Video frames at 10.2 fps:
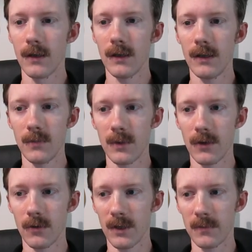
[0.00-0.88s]

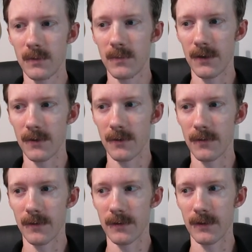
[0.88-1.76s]
Email might be better
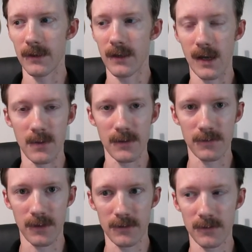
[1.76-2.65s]
than the comments
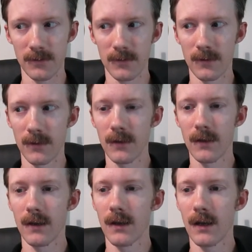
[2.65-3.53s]
section.
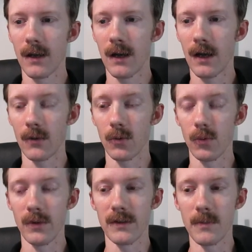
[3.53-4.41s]
I will
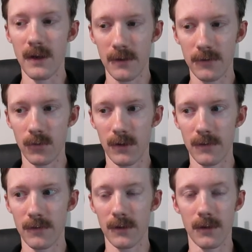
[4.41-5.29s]
read the best
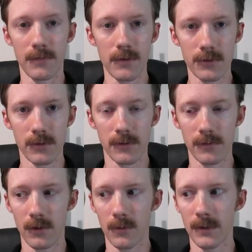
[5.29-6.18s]
ones in a future
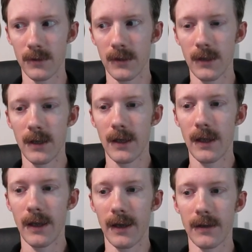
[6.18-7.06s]
installment
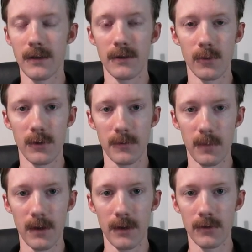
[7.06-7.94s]
and either
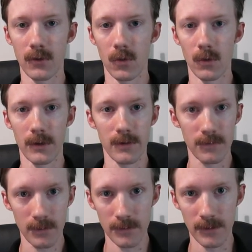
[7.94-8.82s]
respond or
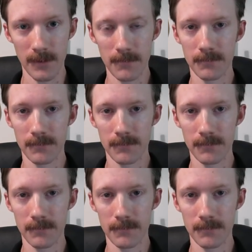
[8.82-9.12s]
concede to them.